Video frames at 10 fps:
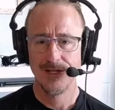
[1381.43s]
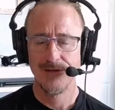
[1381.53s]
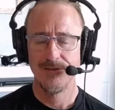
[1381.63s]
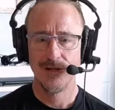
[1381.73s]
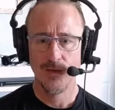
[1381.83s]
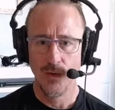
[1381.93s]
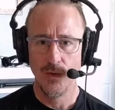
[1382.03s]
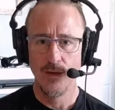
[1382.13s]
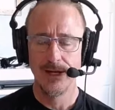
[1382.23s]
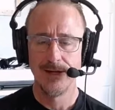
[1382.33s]
giving
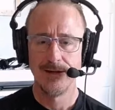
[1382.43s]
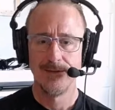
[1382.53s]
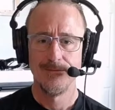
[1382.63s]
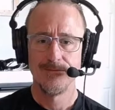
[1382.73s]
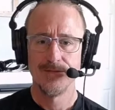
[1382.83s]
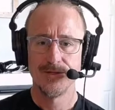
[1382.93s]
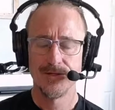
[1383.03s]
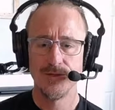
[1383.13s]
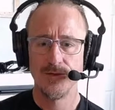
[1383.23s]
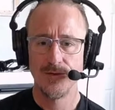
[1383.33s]
glory
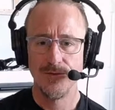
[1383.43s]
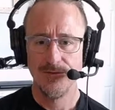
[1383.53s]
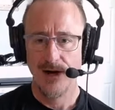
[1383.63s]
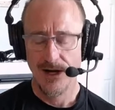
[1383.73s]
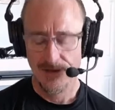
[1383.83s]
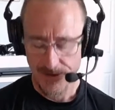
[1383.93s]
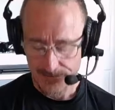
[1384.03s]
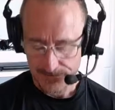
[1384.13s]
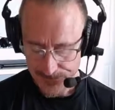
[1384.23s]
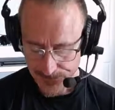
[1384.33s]
to the Father
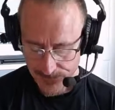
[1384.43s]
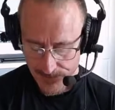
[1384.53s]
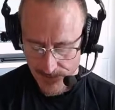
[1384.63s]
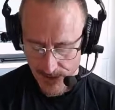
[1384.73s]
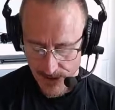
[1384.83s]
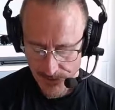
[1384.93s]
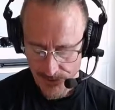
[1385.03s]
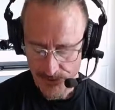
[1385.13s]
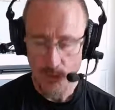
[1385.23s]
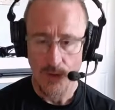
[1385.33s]

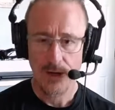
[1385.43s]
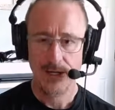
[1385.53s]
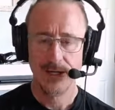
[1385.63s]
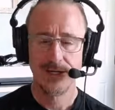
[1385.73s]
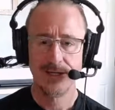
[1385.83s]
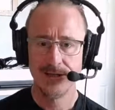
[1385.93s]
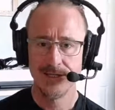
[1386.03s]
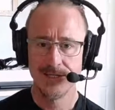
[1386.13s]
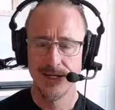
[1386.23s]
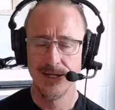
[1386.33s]
through the work in
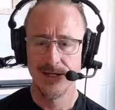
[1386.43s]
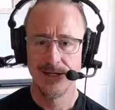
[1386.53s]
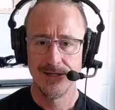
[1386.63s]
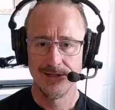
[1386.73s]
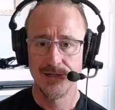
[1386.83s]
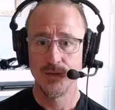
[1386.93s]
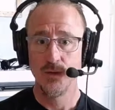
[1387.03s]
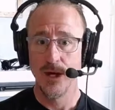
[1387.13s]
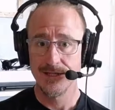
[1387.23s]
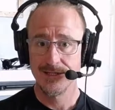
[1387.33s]
the Son
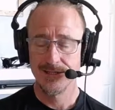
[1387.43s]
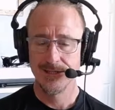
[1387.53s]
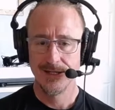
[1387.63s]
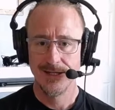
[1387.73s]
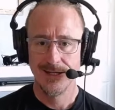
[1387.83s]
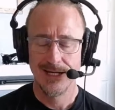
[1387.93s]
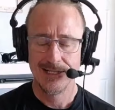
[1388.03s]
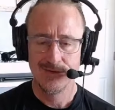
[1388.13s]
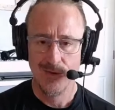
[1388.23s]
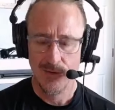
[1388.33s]
to us. And
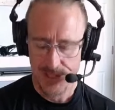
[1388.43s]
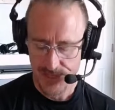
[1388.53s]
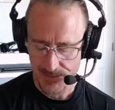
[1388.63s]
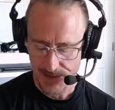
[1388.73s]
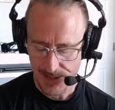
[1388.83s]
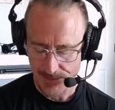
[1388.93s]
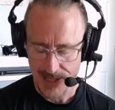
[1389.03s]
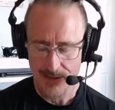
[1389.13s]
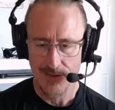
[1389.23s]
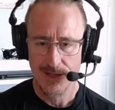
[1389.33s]
that's what we should be
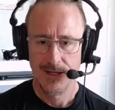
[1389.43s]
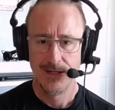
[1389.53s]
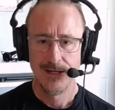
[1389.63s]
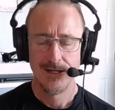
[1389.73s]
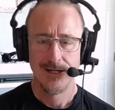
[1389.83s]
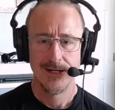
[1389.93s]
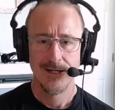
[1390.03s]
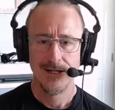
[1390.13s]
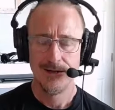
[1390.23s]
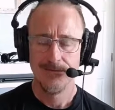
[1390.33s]
about.
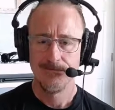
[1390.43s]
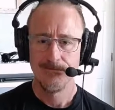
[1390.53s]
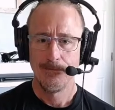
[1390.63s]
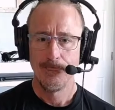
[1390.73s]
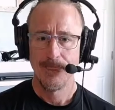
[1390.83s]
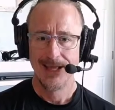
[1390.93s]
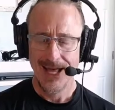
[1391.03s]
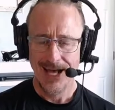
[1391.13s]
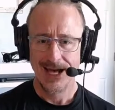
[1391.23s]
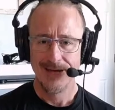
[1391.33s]
Um,
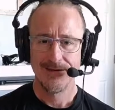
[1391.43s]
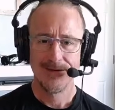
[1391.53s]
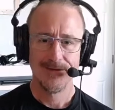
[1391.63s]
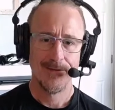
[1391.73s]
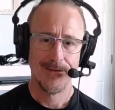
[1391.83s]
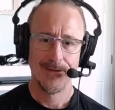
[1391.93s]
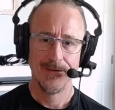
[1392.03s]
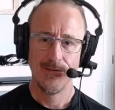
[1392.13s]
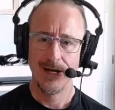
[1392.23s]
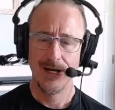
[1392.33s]
yeah, I mean,
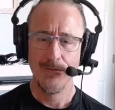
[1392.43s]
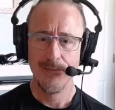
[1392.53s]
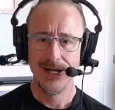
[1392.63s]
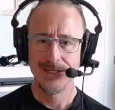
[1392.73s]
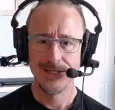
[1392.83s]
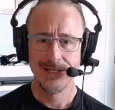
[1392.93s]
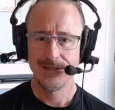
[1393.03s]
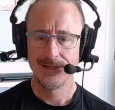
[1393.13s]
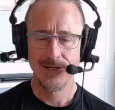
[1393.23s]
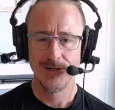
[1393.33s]
what an amazing
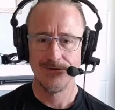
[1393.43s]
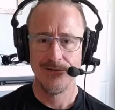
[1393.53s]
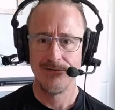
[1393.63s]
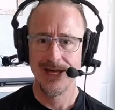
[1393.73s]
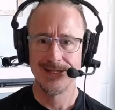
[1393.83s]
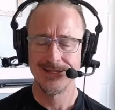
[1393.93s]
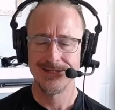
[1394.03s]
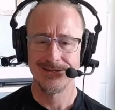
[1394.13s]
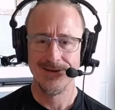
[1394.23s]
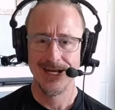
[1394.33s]
turn of
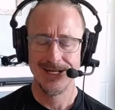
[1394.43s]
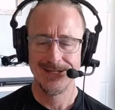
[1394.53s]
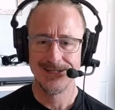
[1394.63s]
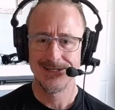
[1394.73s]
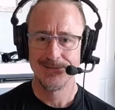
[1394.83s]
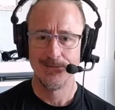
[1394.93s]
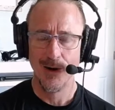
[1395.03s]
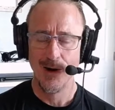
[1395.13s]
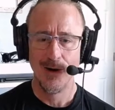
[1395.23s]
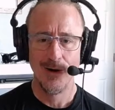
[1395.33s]
events, right? This
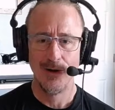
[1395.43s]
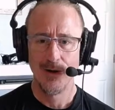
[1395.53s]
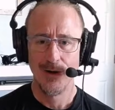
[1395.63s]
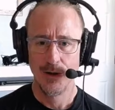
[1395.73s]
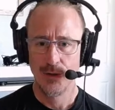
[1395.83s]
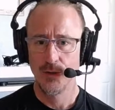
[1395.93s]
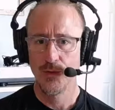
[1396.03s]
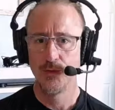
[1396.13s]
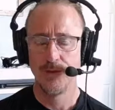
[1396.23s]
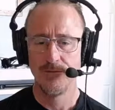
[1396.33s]
small
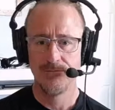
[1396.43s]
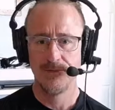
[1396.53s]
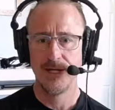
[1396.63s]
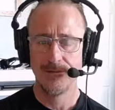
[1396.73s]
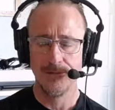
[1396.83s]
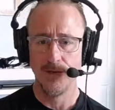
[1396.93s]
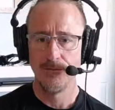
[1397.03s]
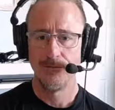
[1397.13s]
group of people